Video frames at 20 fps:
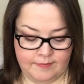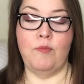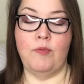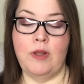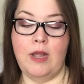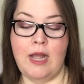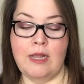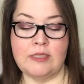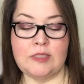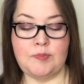
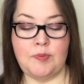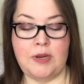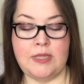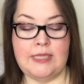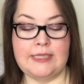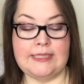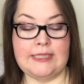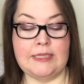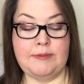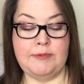Well, I'll spray
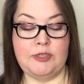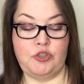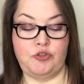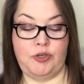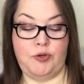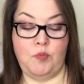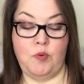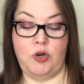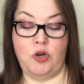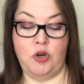this lemon
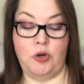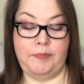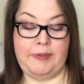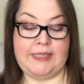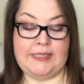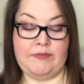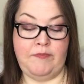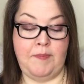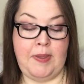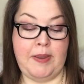tree one on a
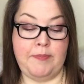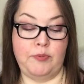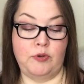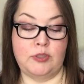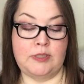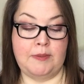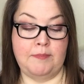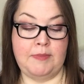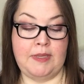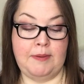piece of paper or
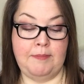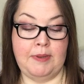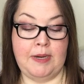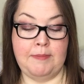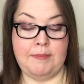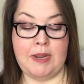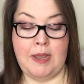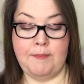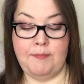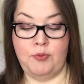something, but
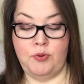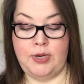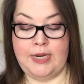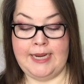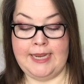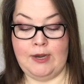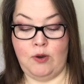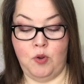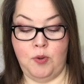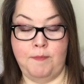I'm not
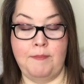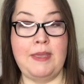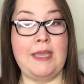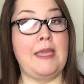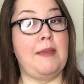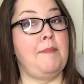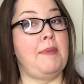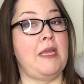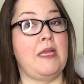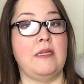putting it on
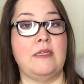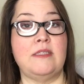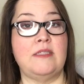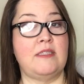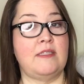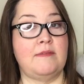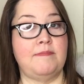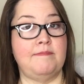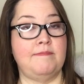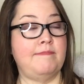me
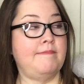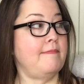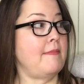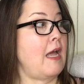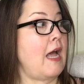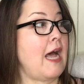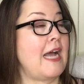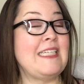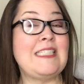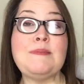because
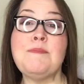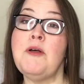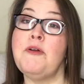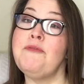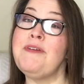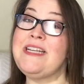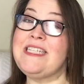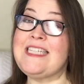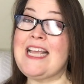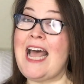I smell
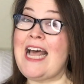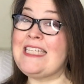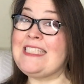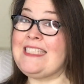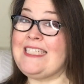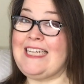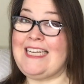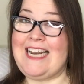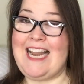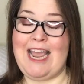
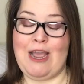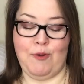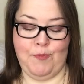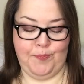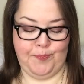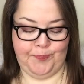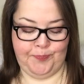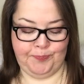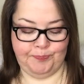fantastic now.